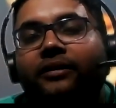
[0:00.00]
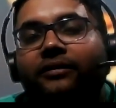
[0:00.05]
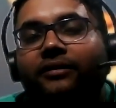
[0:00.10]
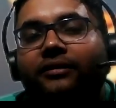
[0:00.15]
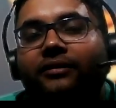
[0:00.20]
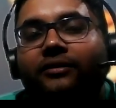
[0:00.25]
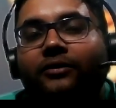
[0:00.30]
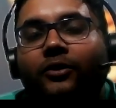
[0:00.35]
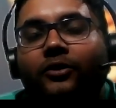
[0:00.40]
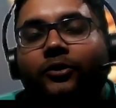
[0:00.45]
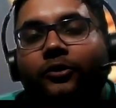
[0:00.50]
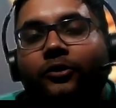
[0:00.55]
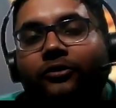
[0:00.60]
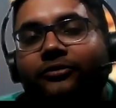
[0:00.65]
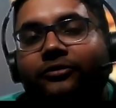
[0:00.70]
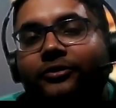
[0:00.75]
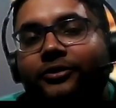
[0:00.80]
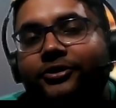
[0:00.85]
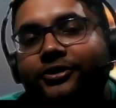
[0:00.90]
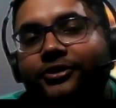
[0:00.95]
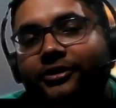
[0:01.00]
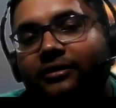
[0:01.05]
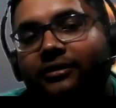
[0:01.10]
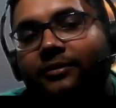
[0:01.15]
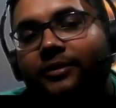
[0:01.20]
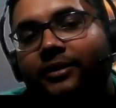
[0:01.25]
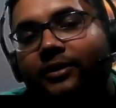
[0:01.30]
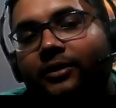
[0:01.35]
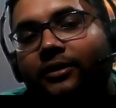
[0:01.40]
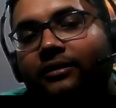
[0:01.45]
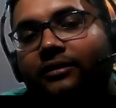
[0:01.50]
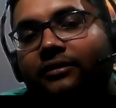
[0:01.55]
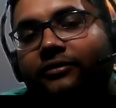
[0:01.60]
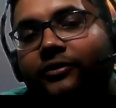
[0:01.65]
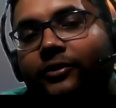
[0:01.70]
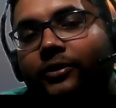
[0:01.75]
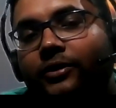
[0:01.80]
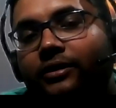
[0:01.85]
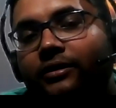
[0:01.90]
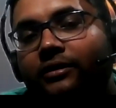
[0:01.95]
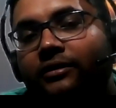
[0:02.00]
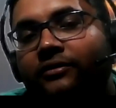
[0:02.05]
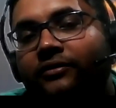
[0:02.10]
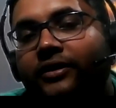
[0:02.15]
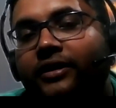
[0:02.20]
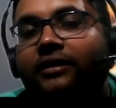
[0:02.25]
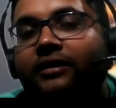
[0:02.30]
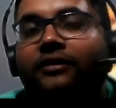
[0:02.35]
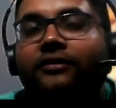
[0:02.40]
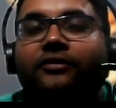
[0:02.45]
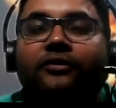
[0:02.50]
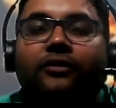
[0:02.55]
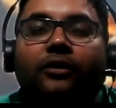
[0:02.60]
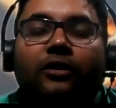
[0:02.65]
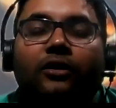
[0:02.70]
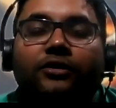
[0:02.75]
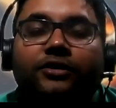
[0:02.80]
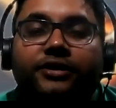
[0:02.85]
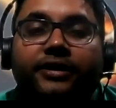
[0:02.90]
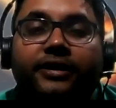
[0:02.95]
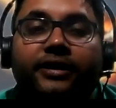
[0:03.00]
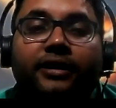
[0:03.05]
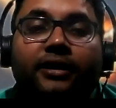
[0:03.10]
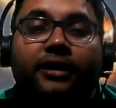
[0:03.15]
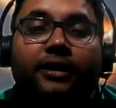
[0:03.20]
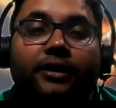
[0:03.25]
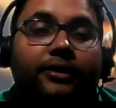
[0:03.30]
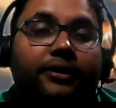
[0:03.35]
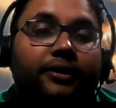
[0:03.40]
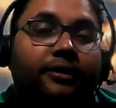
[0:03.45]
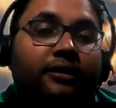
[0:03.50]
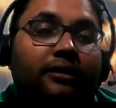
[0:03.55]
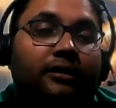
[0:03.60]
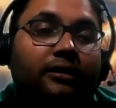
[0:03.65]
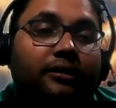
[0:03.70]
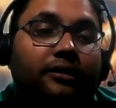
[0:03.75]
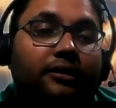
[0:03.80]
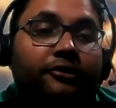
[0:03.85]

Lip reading: this is not controversial because if you learn Vedic astrology under